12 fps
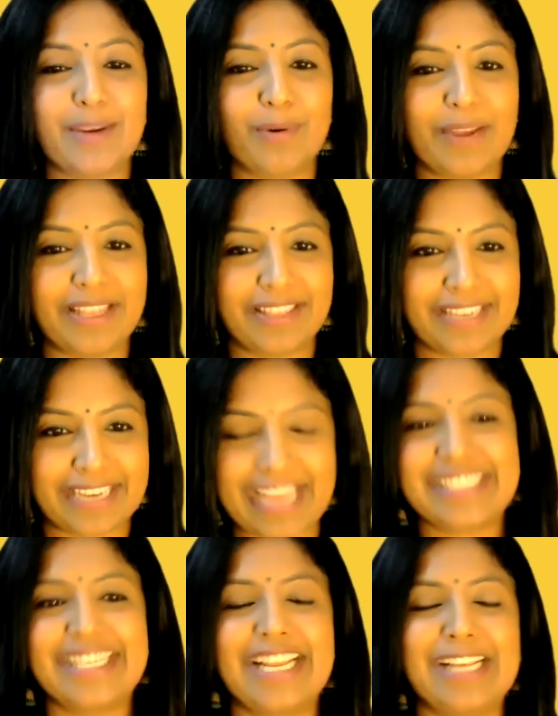you in the
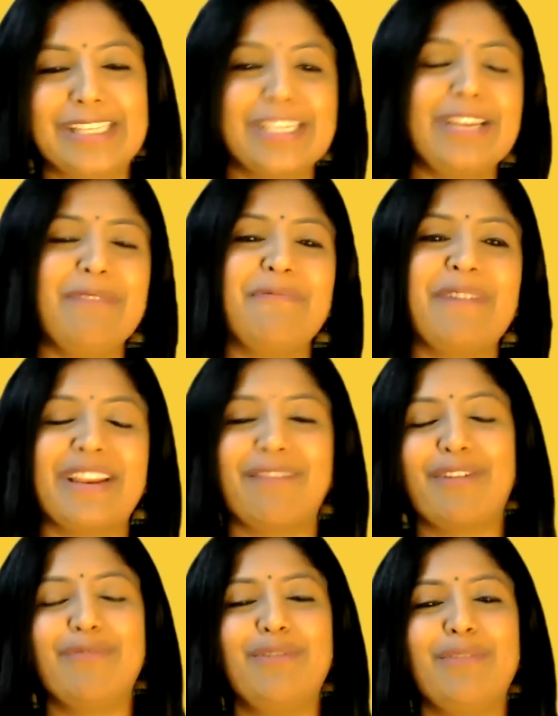next lesson
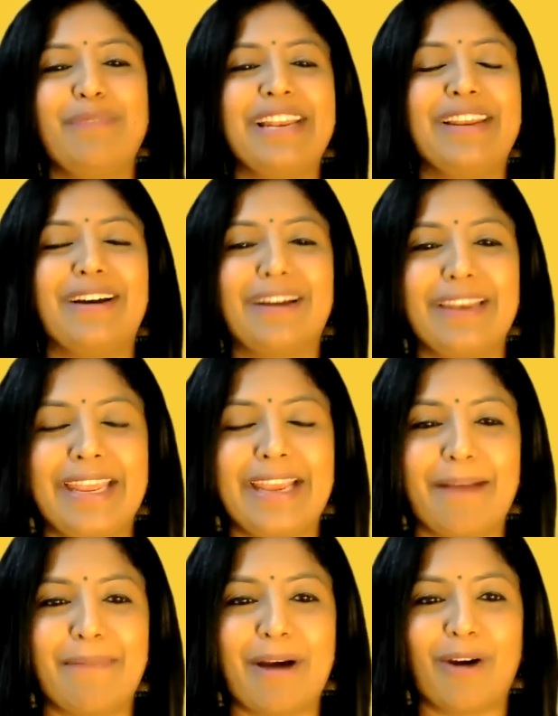wherein we would be
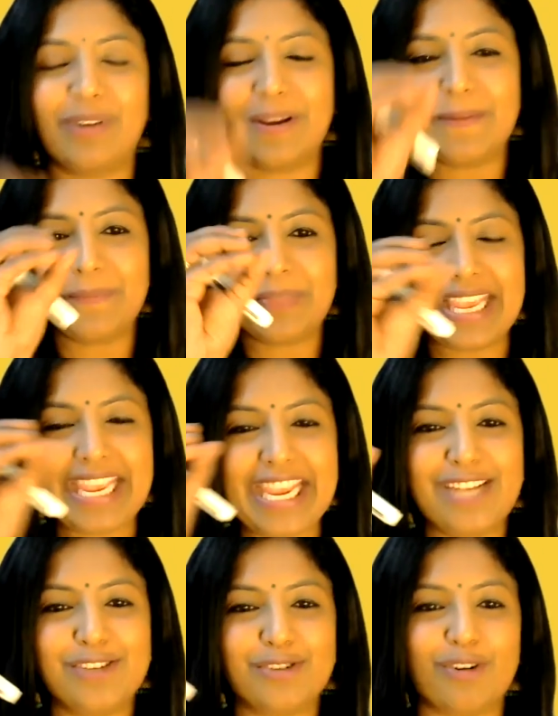learning about
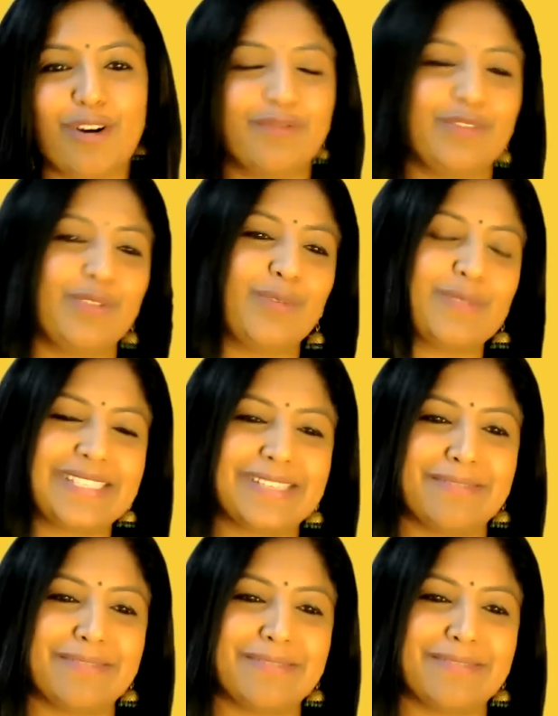each of those